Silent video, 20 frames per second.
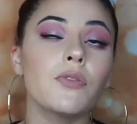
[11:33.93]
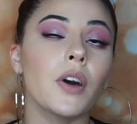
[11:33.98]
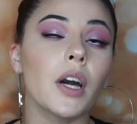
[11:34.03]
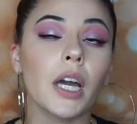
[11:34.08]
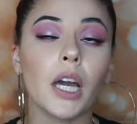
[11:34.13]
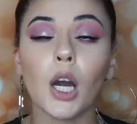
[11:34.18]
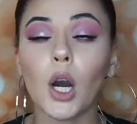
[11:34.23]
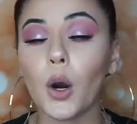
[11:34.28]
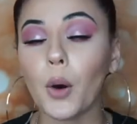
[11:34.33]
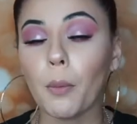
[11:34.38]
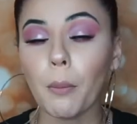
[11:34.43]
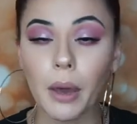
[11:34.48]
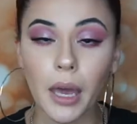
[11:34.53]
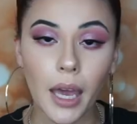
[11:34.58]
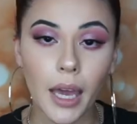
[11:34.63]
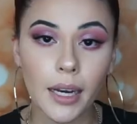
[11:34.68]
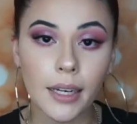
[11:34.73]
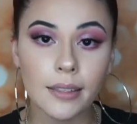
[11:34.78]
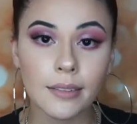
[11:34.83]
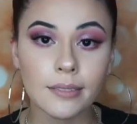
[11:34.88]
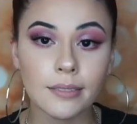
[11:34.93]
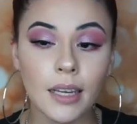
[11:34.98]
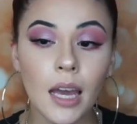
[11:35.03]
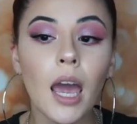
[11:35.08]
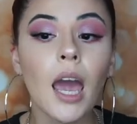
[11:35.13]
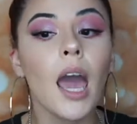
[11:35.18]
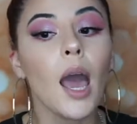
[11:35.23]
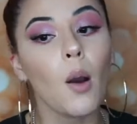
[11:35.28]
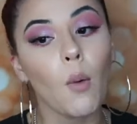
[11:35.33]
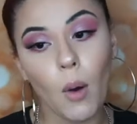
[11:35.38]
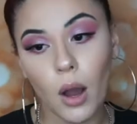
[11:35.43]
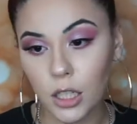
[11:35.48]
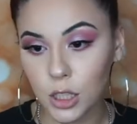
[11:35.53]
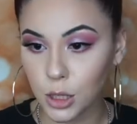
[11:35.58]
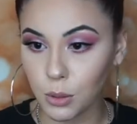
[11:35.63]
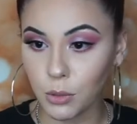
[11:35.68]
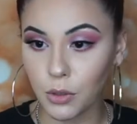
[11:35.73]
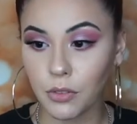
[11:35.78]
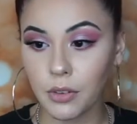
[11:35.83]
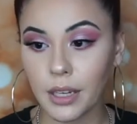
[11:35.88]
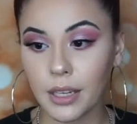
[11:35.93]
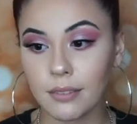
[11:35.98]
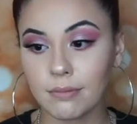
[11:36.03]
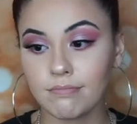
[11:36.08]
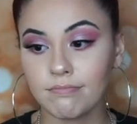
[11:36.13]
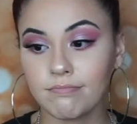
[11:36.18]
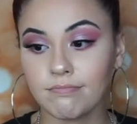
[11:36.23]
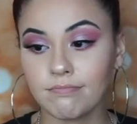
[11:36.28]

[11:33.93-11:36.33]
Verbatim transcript: fucking go to bed and watch a movie.